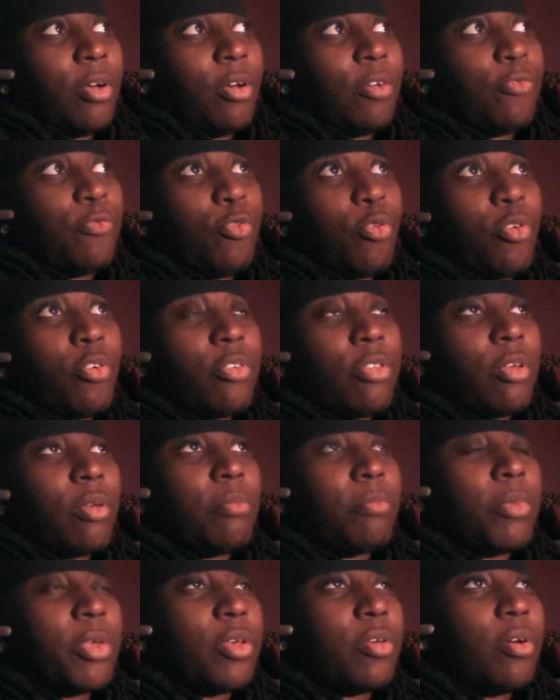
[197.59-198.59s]
for
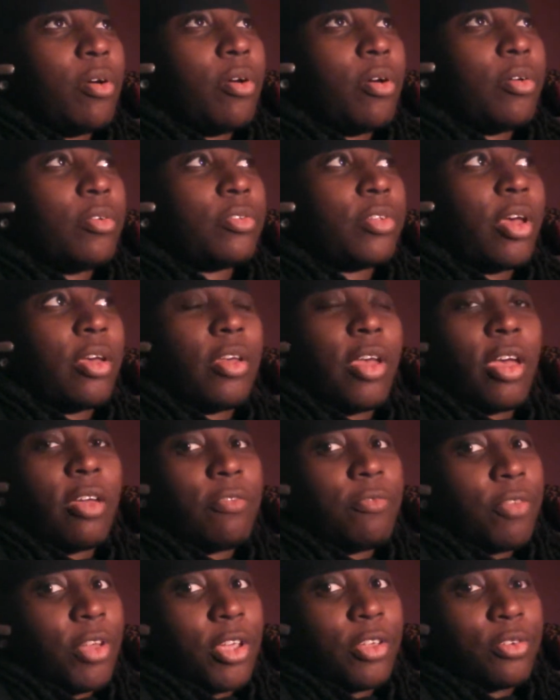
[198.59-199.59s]
them, because I had
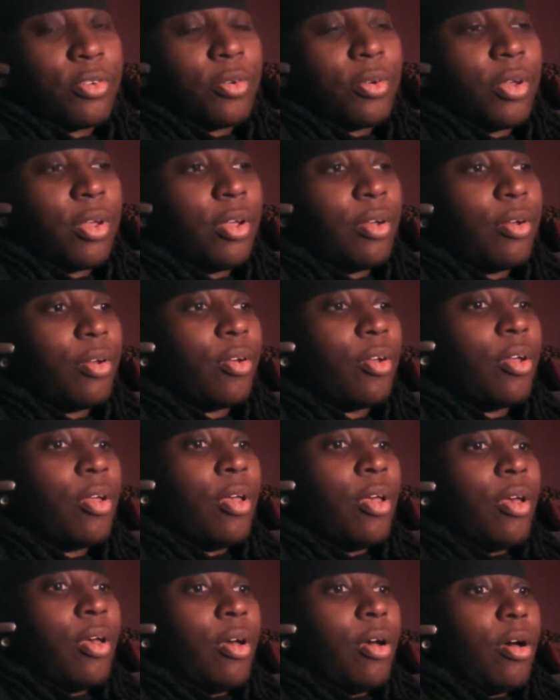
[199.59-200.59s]
facial hair,
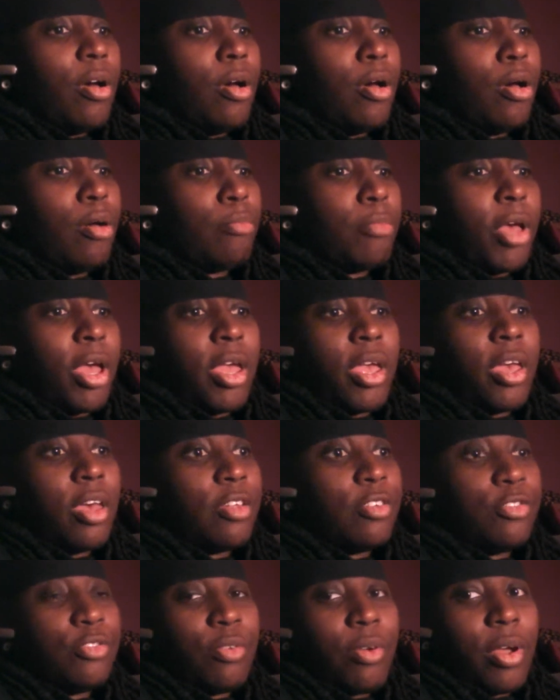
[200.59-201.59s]
I
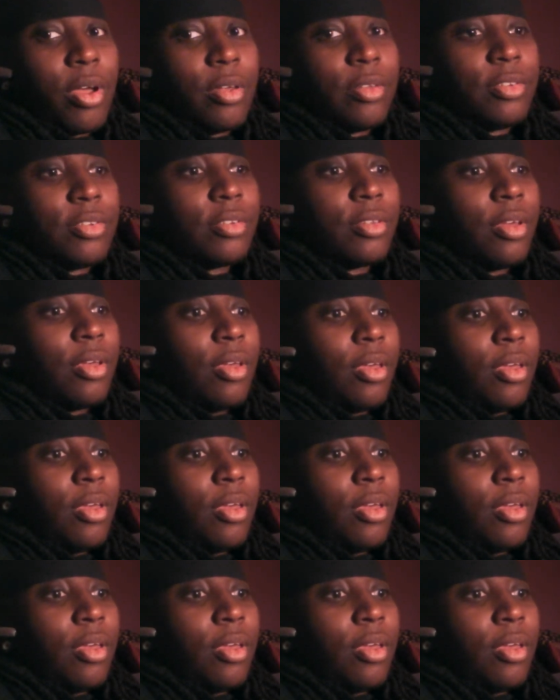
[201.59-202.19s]
had dreads,